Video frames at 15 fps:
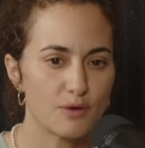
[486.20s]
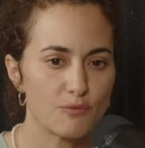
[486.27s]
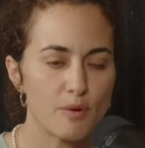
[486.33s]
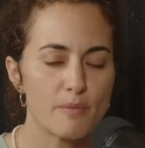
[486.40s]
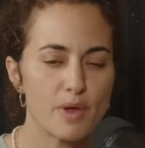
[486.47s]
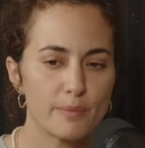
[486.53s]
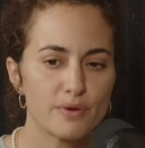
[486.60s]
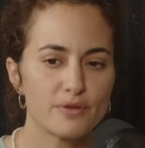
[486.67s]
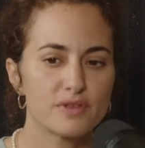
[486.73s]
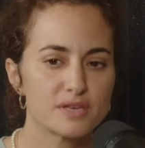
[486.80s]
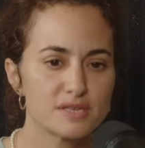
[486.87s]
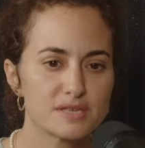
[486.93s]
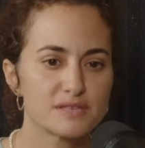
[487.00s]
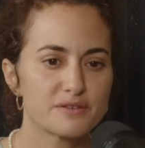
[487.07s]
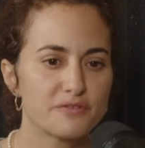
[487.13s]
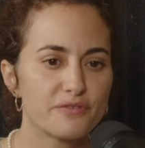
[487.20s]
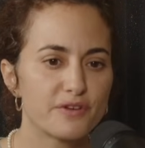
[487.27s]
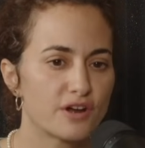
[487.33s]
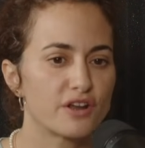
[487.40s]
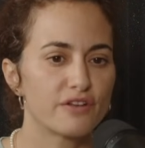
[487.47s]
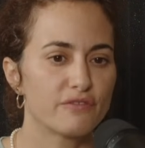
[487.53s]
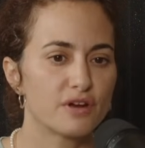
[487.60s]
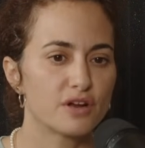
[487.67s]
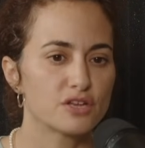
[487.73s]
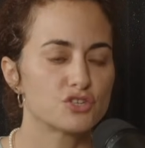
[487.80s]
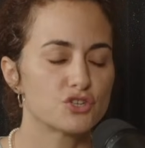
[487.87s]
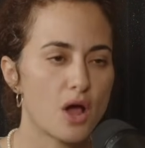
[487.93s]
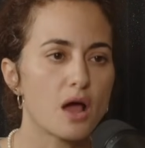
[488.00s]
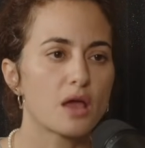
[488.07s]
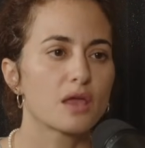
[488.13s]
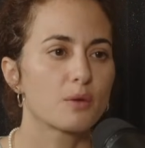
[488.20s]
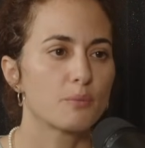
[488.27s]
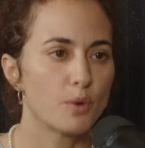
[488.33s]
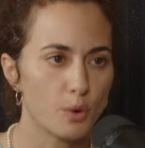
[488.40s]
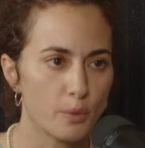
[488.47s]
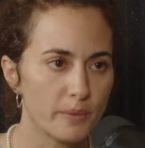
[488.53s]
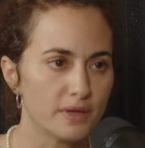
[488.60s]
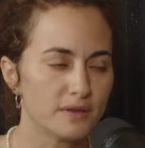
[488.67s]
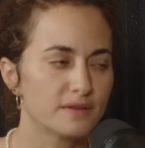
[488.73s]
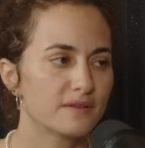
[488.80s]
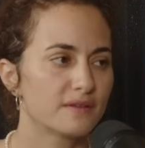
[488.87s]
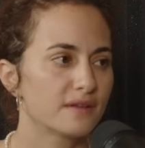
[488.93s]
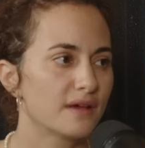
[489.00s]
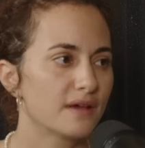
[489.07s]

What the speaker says: remember this as a very, very shocking moment.